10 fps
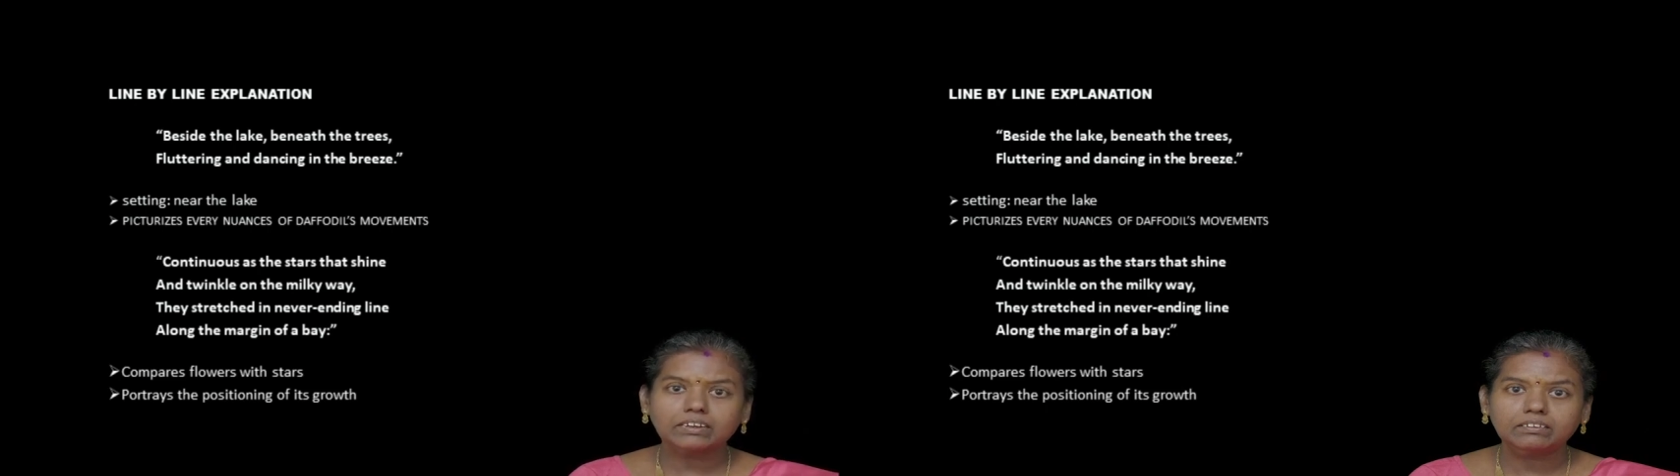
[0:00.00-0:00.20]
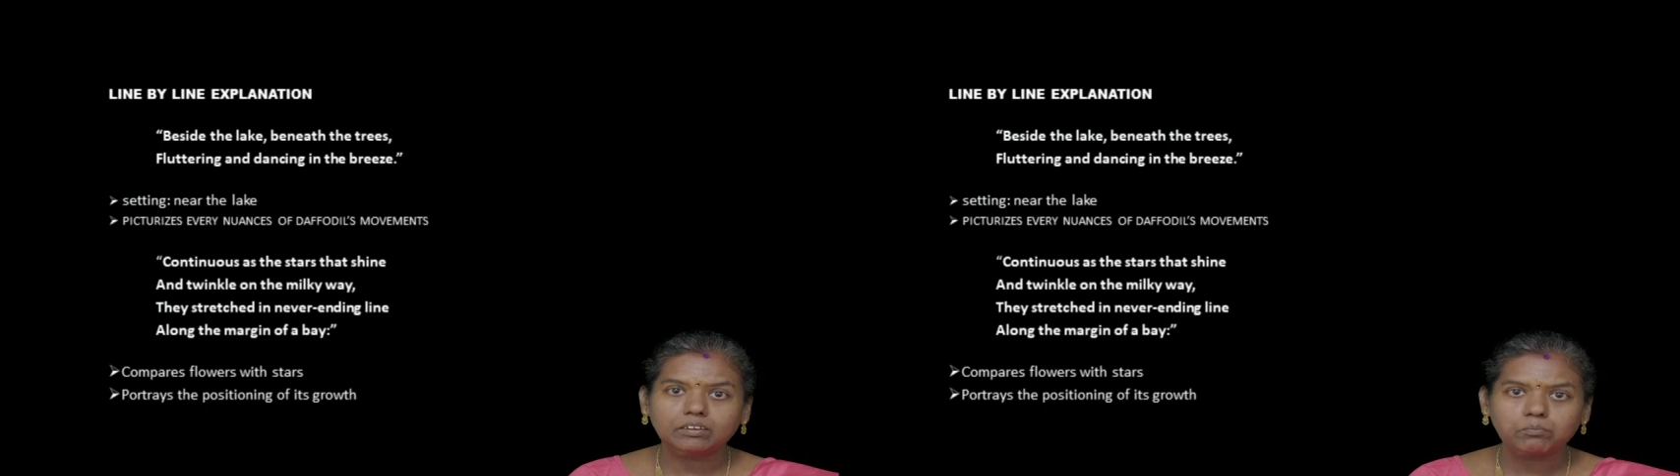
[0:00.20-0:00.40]

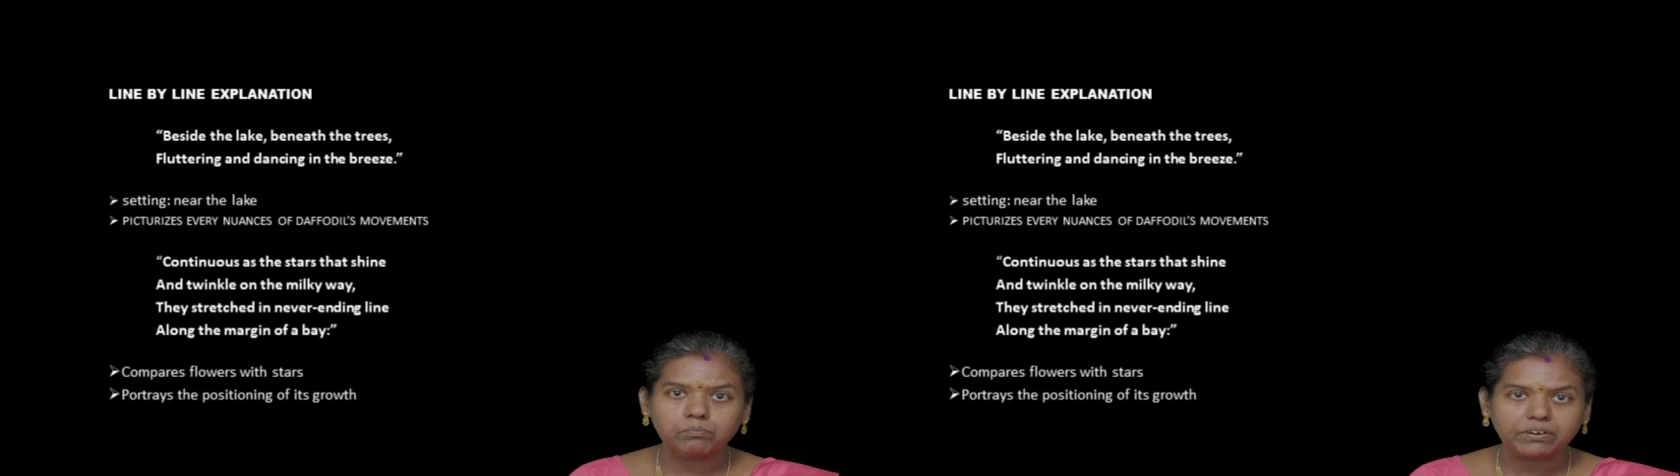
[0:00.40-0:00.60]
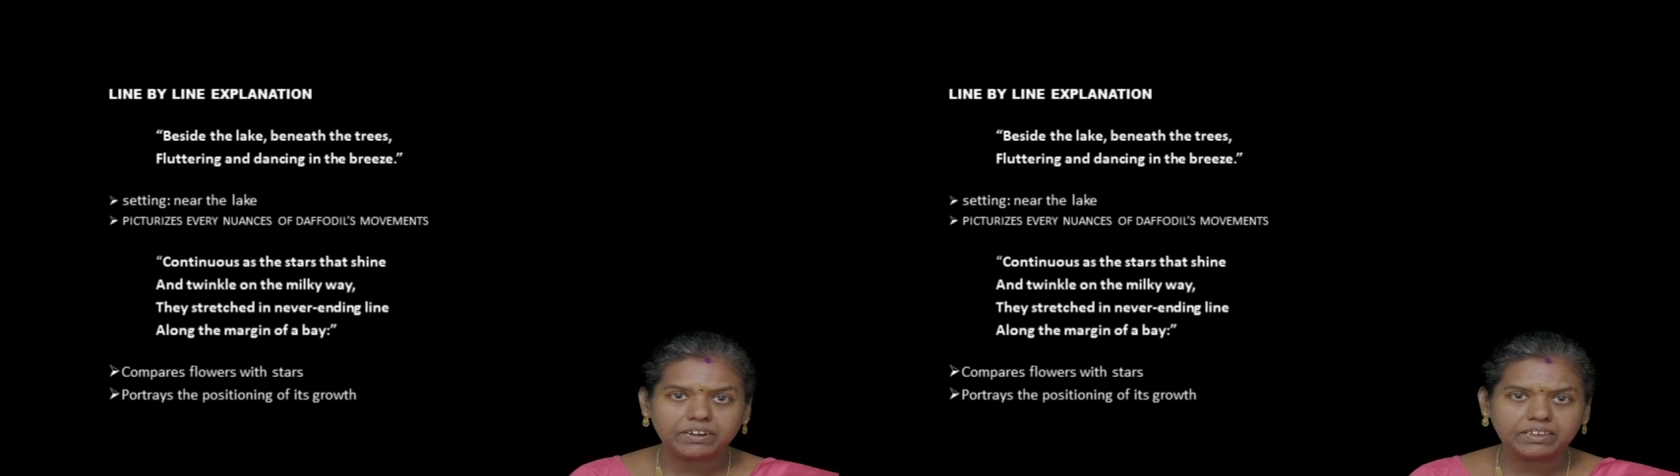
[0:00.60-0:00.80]
in the
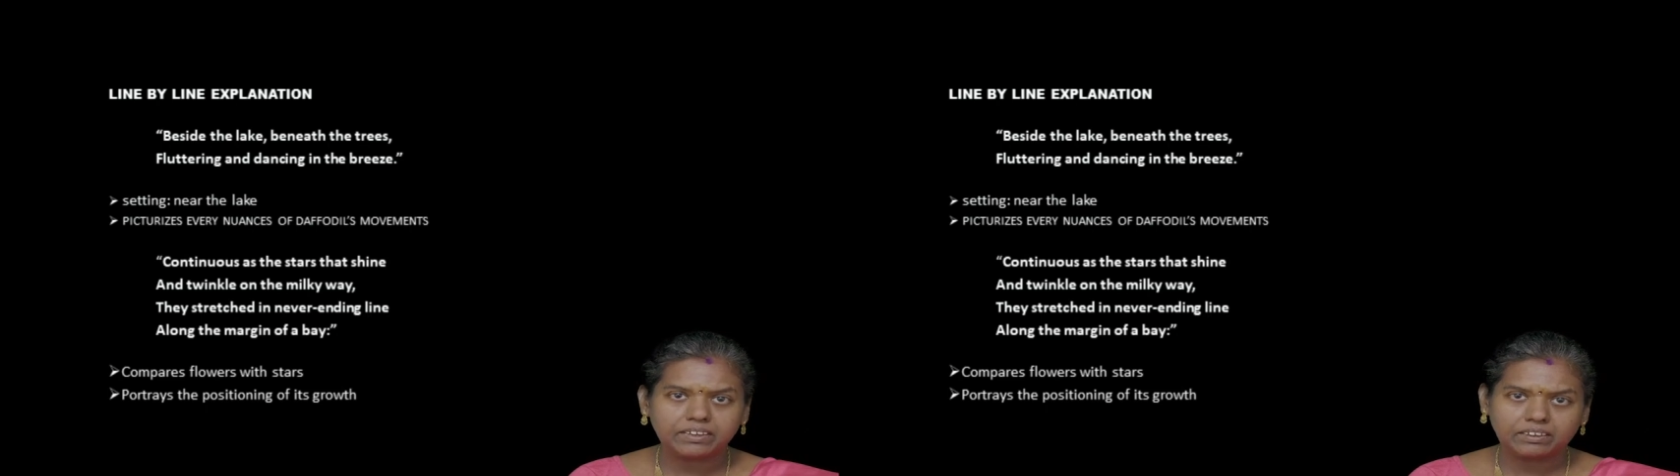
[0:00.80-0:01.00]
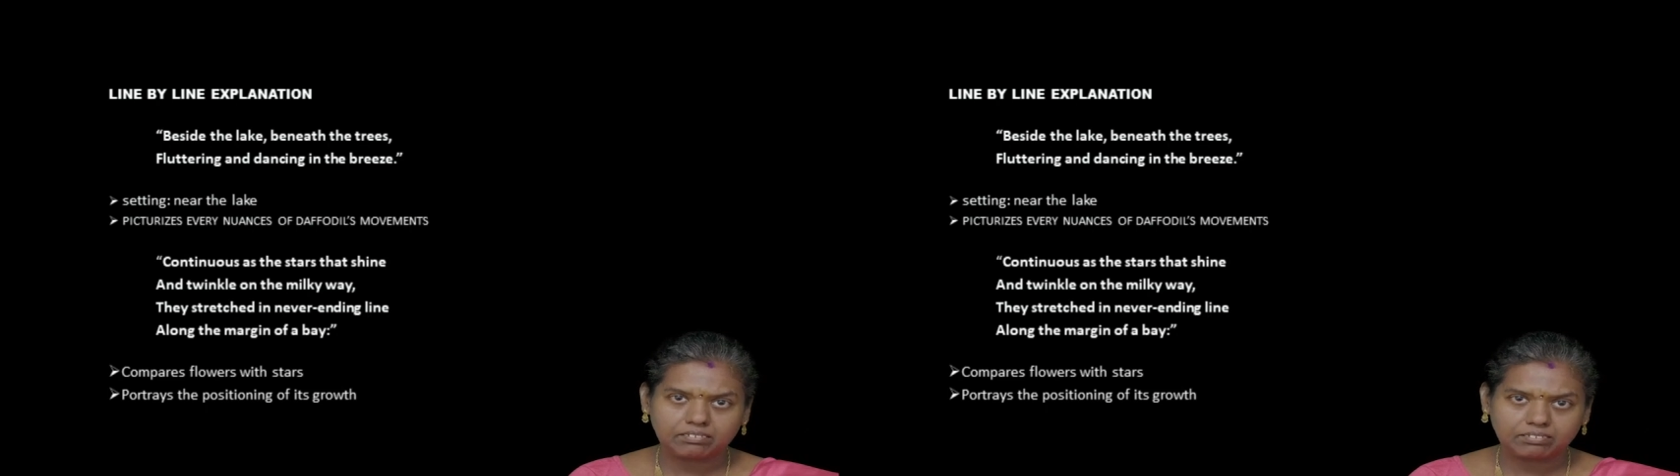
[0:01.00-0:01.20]

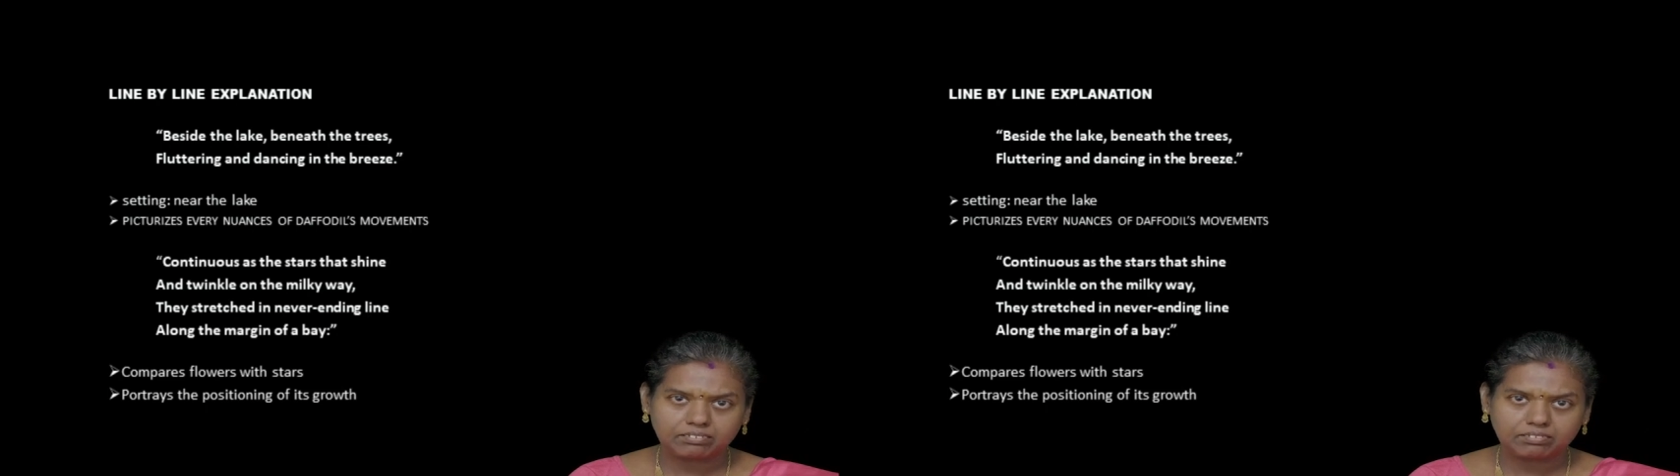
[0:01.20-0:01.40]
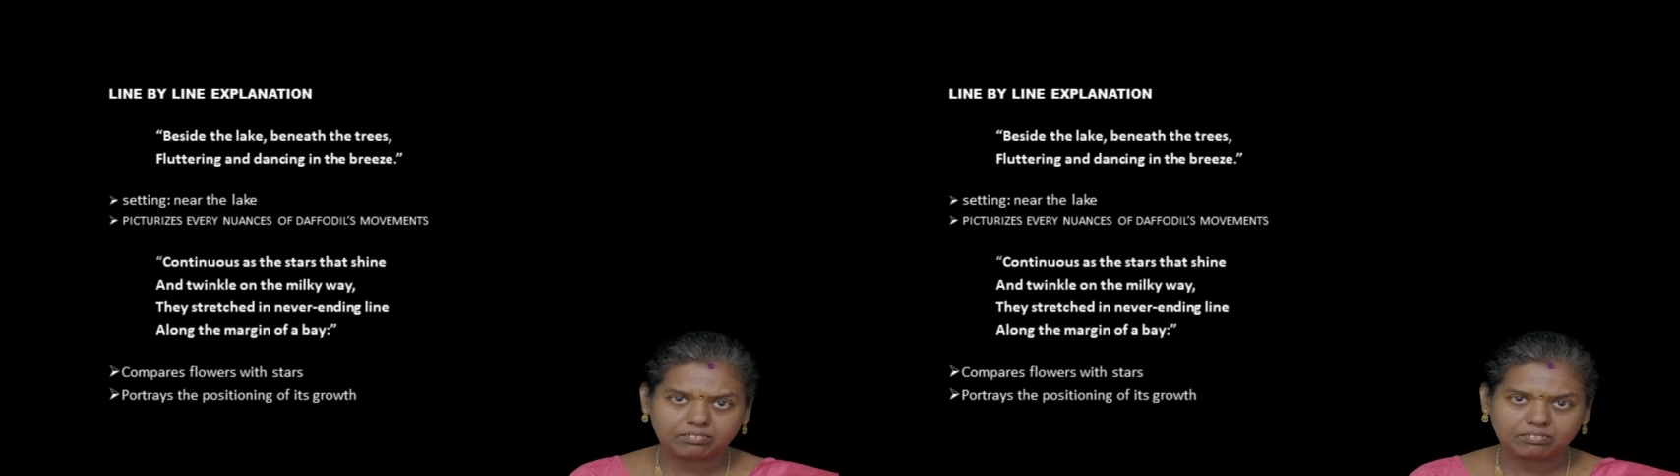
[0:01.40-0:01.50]
breeze.